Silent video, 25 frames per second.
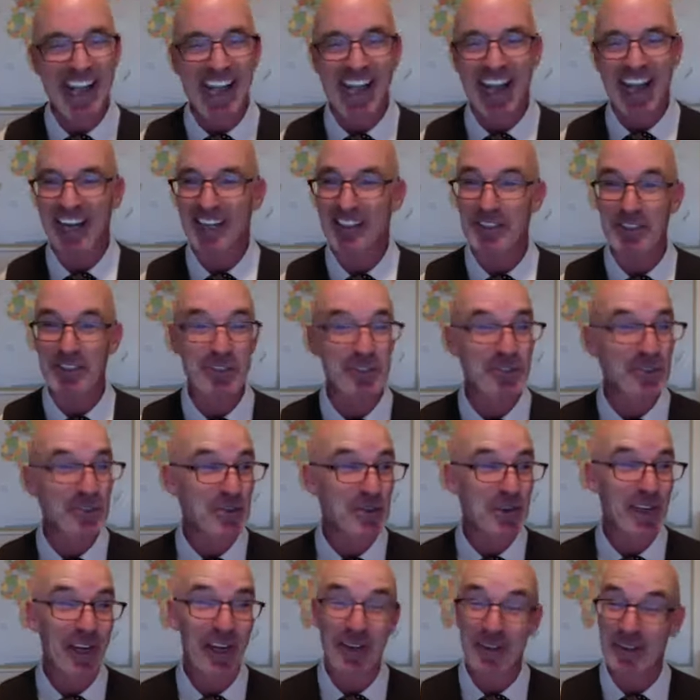and I just
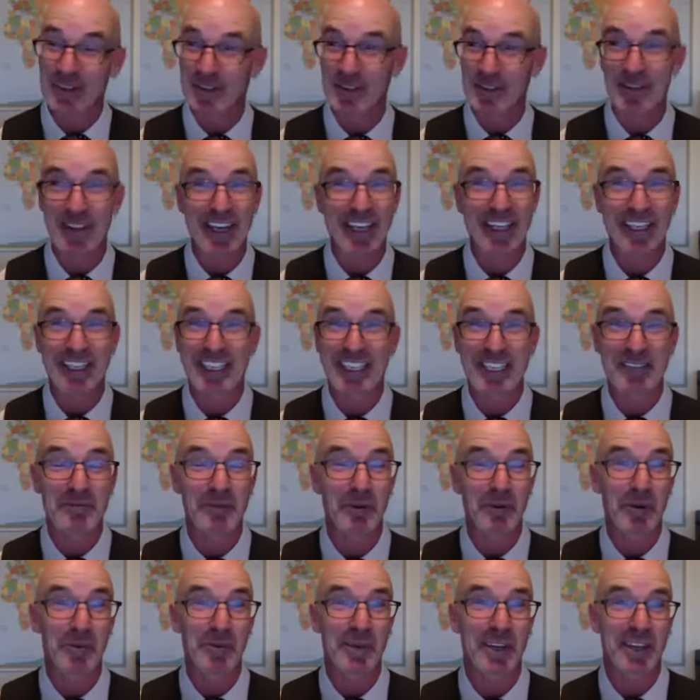do not do that
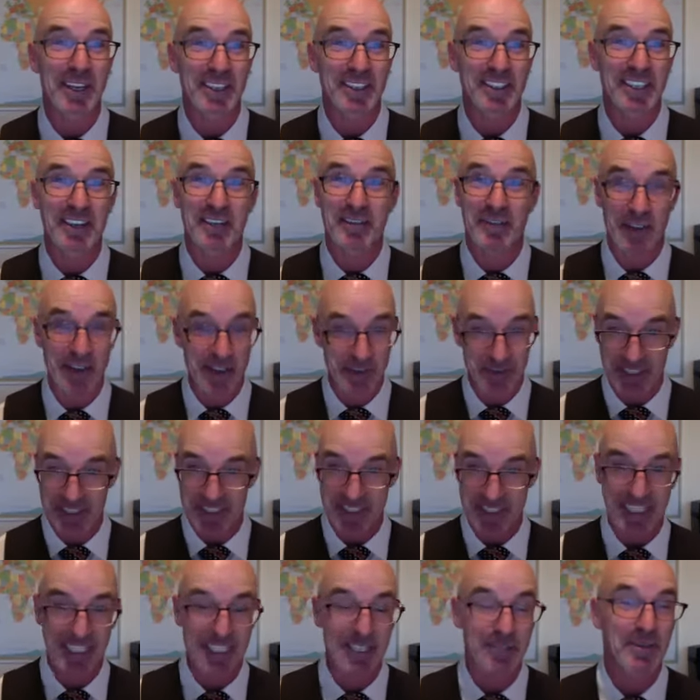anymore, because I found
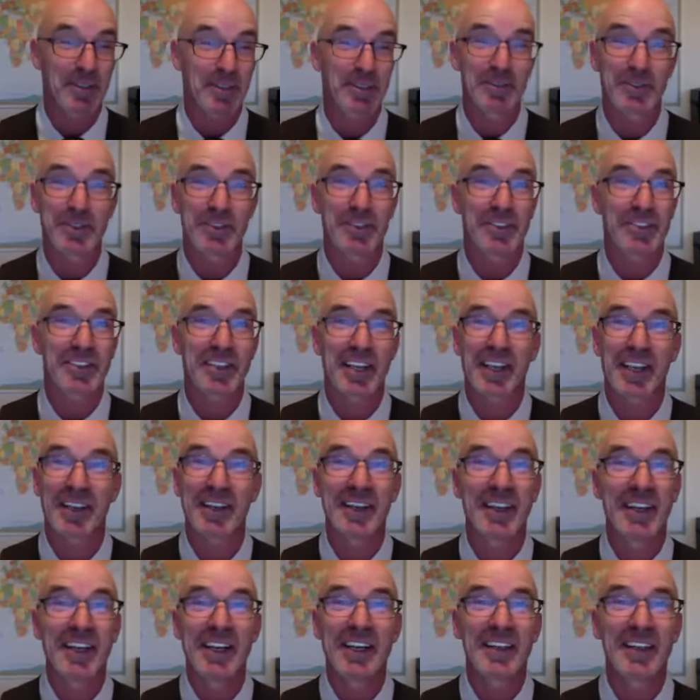exactly what you just said,
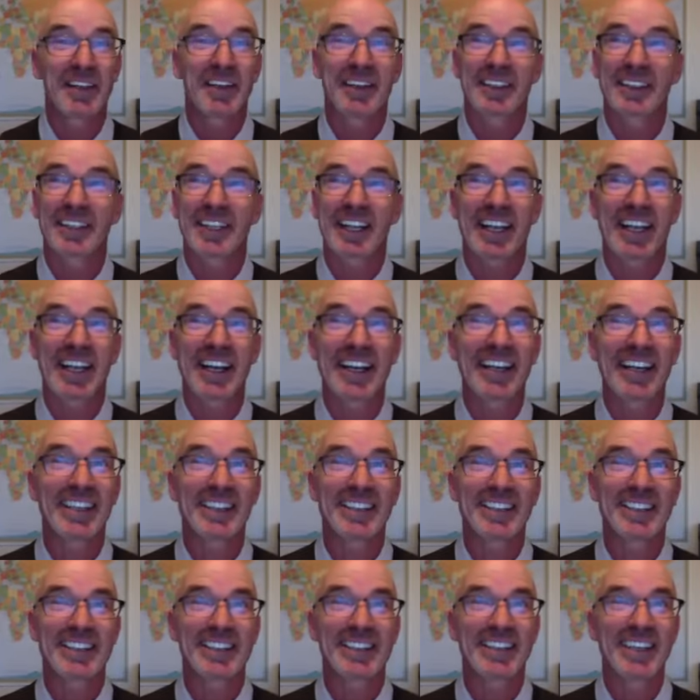that
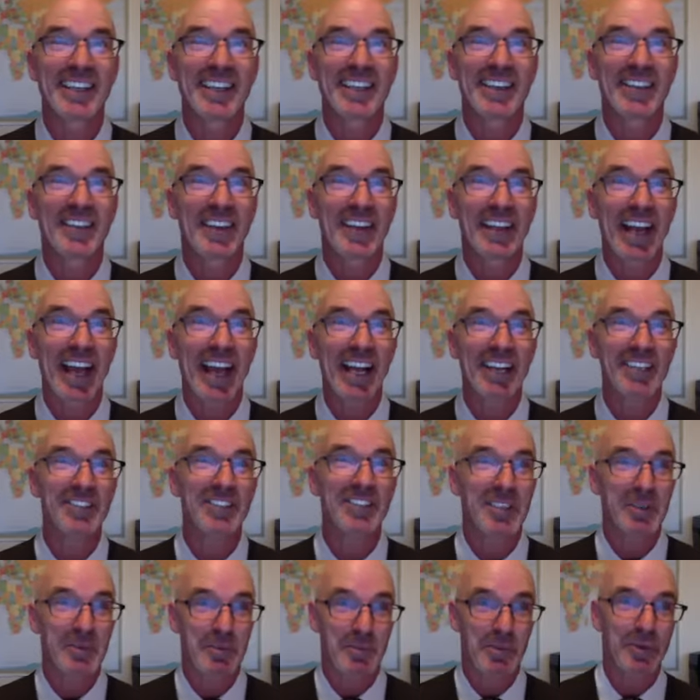clients, they
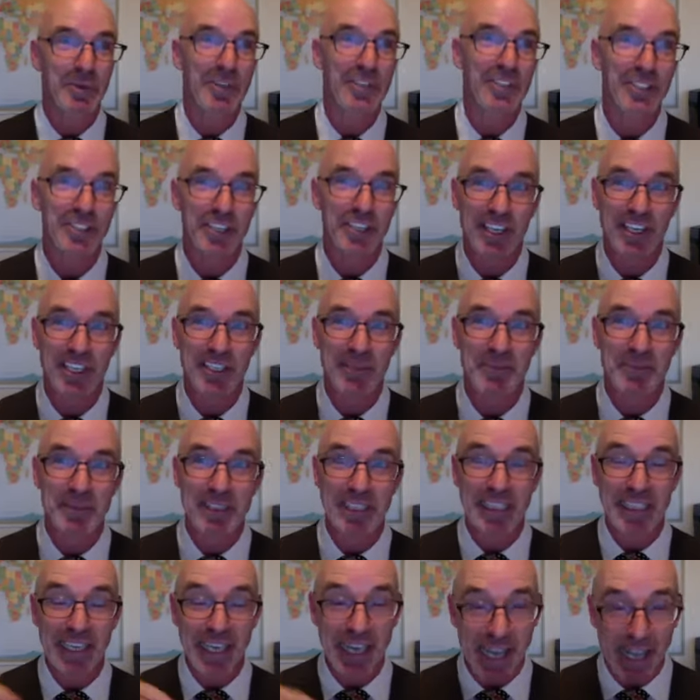actually appreciated
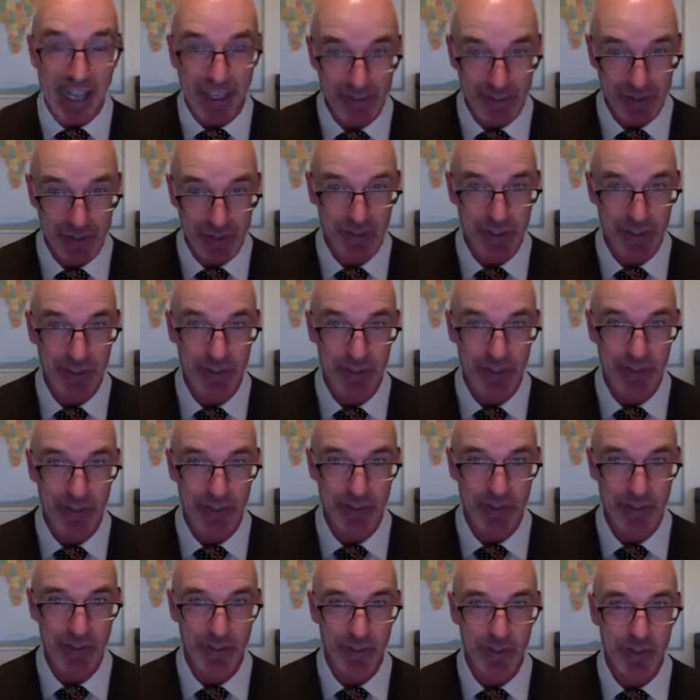me less
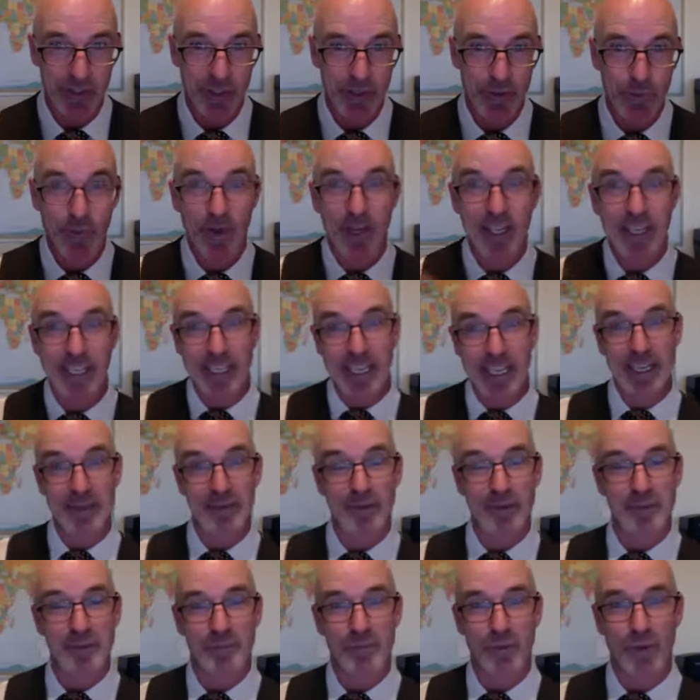when I
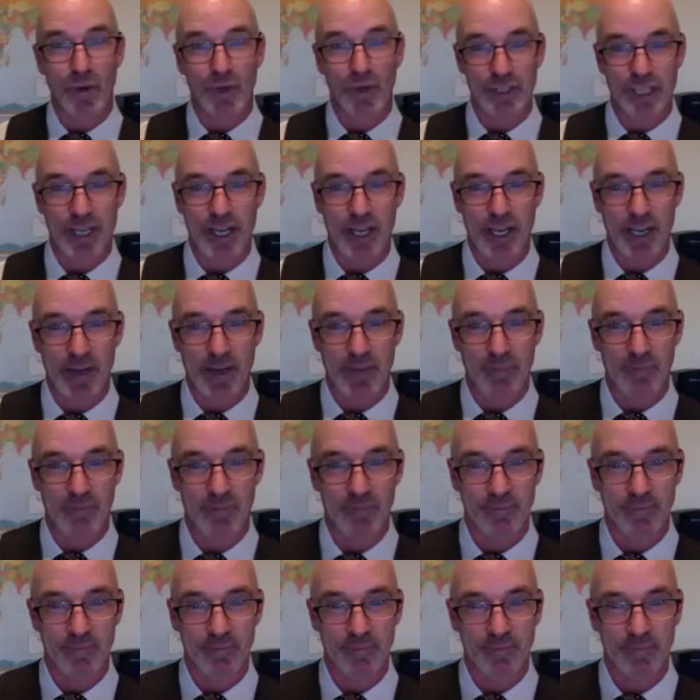gave them more time.
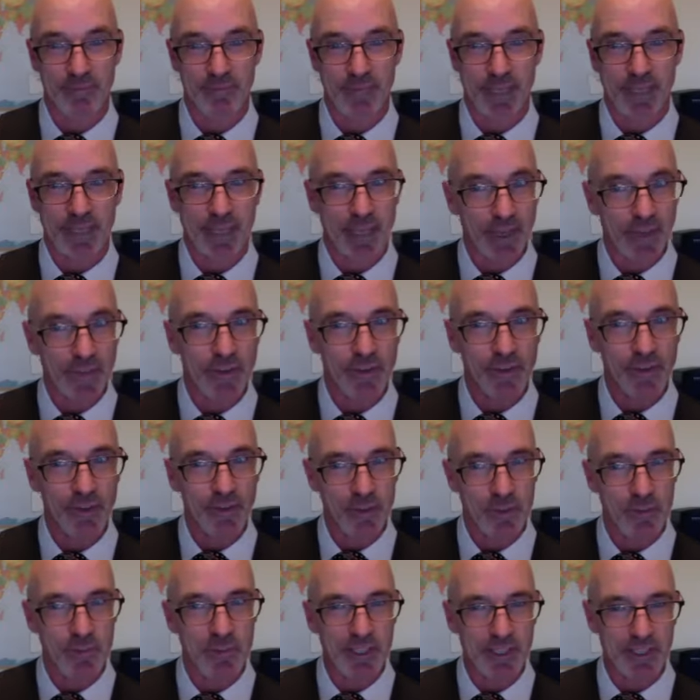And I thought it
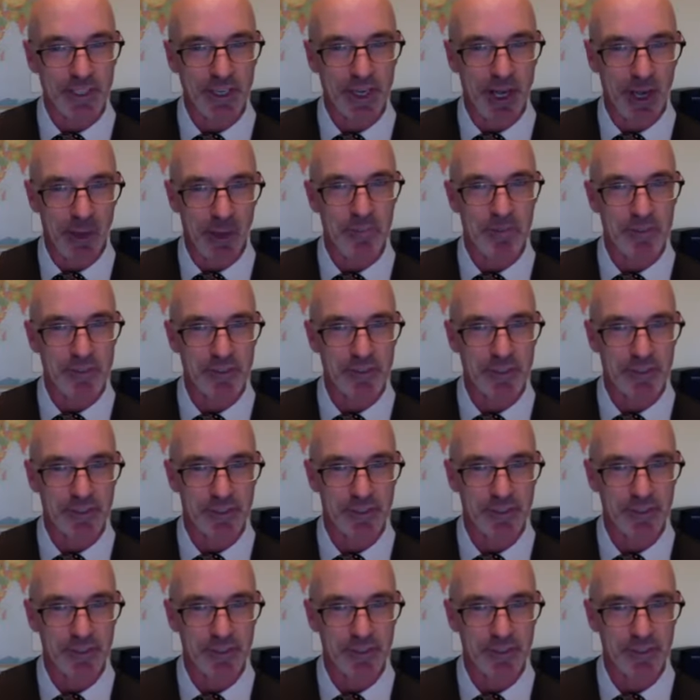would be the opposite.